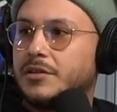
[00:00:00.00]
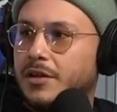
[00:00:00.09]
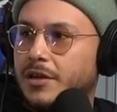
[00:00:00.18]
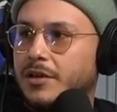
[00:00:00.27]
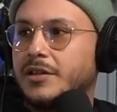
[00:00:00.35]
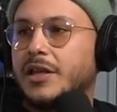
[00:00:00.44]

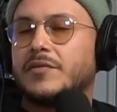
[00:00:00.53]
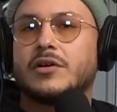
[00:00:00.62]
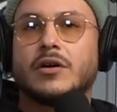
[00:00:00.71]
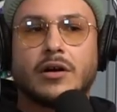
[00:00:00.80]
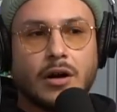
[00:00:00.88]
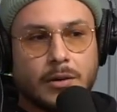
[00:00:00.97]
Yeah, David
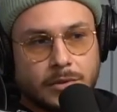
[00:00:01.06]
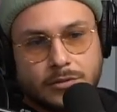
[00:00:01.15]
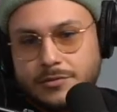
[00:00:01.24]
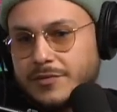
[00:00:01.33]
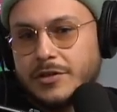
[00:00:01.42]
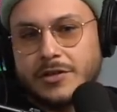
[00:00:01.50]

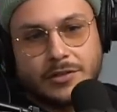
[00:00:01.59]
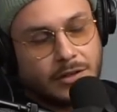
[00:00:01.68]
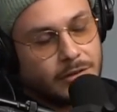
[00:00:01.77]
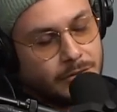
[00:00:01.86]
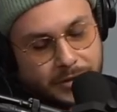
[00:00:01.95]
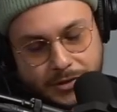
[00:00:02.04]
Carcamo, fucking, I
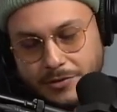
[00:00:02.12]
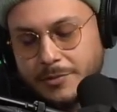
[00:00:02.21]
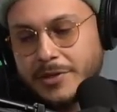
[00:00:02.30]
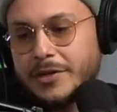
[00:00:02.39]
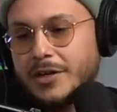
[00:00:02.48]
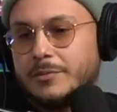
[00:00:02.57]
don't know what he's going
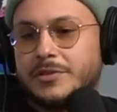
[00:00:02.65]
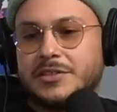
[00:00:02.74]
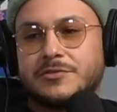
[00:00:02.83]
by now, but I just